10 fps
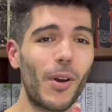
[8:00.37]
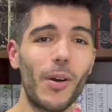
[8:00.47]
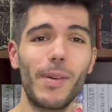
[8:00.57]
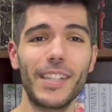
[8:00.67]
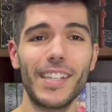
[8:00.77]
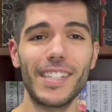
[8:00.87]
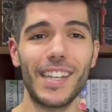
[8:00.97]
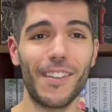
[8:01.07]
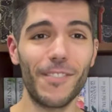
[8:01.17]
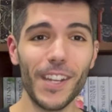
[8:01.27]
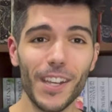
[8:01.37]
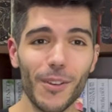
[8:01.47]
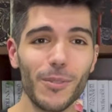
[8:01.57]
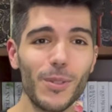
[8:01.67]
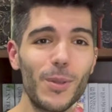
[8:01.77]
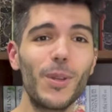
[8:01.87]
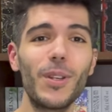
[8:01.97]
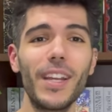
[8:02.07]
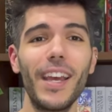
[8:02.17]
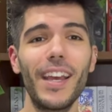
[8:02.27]
more about this in a video soon.
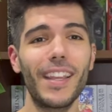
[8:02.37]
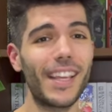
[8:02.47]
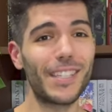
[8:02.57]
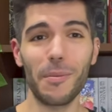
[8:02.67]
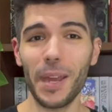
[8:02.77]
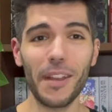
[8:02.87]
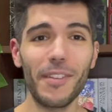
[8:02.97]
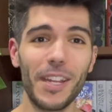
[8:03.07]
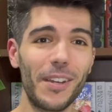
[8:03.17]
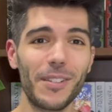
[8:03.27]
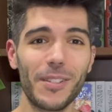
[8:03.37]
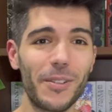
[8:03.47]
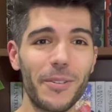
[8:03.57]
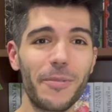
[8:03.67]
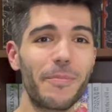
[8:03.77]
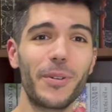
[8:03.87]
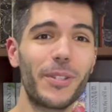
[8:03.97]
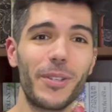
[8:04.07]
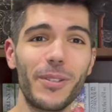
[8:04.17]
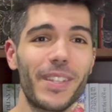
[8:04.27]
There's so many videos to
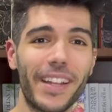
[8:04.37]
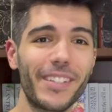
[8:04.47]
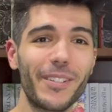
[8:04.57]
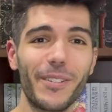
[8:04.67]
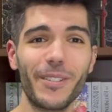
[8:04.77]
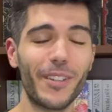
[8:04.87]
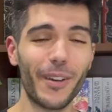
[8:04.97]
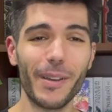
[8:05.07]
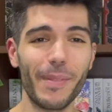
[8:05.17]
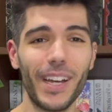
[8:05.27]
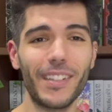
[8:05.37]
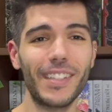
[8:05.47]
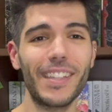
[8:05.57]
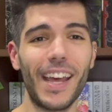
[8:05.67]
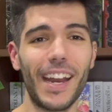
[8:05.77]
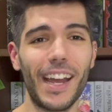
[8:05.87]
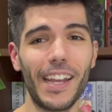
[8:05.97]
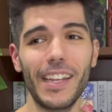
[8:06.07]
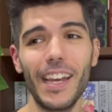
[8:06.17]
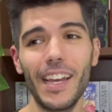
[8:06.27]
produce and to talk about that
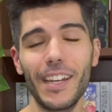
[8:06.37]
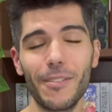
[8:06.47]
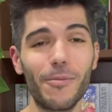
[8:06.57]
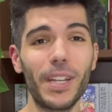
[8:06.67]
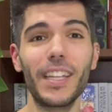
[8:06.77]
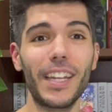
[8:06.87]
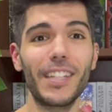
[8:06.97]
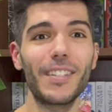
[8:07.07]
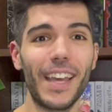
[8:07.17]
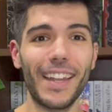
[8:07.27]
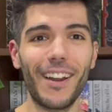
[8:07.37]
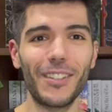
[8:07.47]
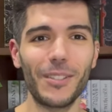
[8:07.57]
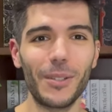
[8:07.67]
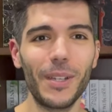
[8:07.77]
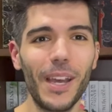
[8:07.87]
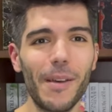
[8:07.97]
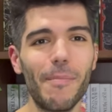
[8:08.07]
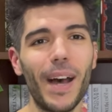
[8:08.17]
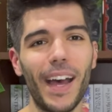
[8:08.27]
I really need to get onto.
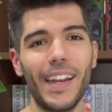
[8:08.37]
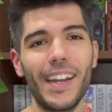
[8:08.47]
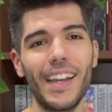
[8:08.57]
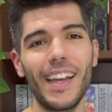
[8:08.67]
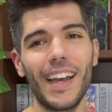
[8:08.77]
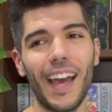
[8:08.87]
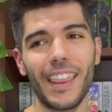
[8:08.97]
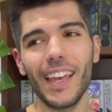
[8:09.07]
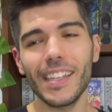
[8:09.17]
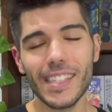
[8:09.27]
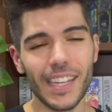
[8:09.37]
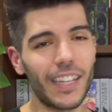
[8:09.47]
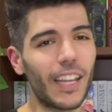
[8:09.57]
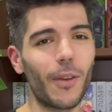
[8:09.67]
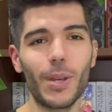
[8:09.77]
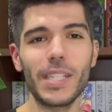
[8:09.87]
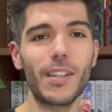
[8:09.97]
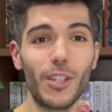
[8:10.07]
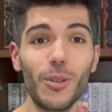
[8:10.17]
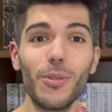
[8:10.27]
But I think still it was a
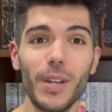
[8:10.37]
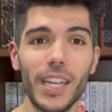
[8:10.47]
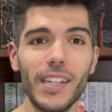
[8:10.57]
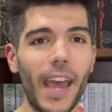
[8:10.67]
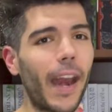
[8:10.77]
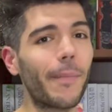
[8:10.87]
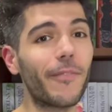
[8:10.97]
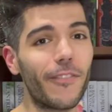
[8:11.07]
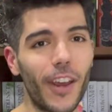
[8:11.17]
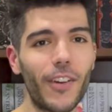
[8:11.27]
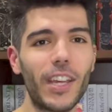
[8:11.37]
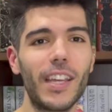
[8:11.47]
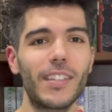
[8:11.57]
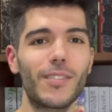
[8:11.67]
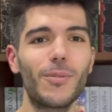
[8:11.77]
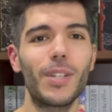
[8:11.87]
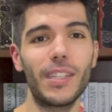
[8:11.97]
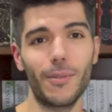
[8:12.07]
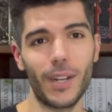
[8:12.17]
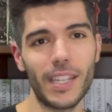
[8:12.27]
good read, and I'm very keen to read
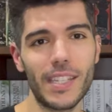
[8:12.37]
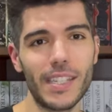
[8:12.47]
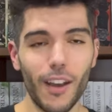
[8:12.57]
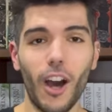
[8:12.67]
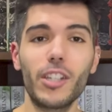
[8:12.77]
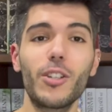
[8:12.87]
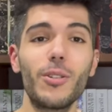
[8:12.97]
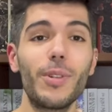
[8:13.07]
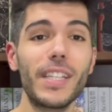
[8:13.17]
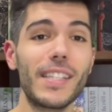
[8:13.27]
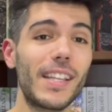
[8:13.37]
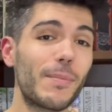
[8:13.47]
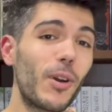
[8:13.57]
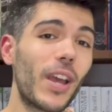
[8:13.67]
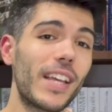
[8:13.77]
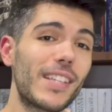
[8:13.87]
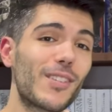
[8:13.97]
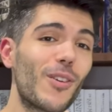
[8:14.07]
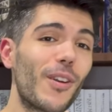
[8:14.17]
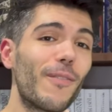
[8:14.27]
the rest. On Goodreads, this book has a
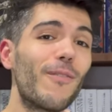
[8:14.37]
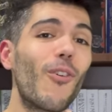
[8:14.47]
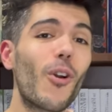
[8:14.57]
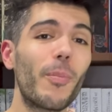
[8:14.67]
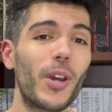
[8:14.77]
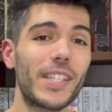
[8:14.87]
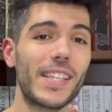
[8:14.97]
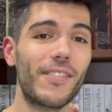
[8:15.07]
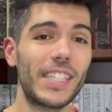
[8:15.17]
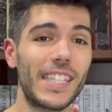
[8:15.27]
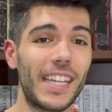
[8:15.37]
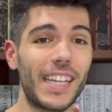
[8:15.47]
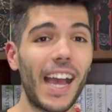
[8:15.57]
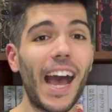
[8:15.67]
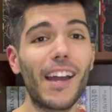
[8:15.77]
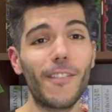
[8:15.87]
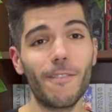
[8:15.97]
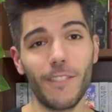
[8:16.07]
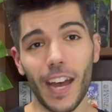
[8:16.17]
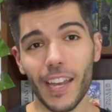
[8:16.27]
score of four point one seven out of
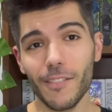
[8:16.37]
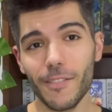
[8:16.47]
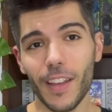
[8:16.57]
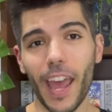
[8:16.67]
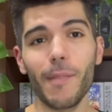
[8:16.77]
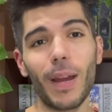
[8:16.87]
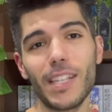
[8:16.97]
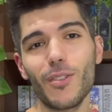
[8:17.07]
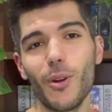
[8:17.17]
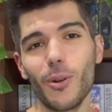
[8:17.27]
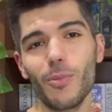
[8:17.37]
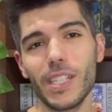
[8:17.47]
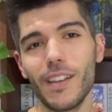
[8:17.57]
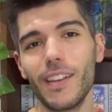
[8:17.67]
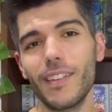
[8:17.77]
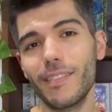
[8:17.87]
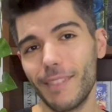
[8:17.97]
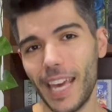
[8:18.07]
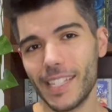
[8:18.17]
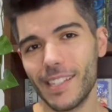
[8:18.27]
five, and my score was a
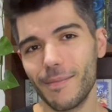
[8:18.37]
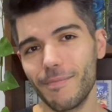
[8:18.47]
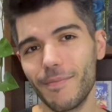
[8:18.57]
guess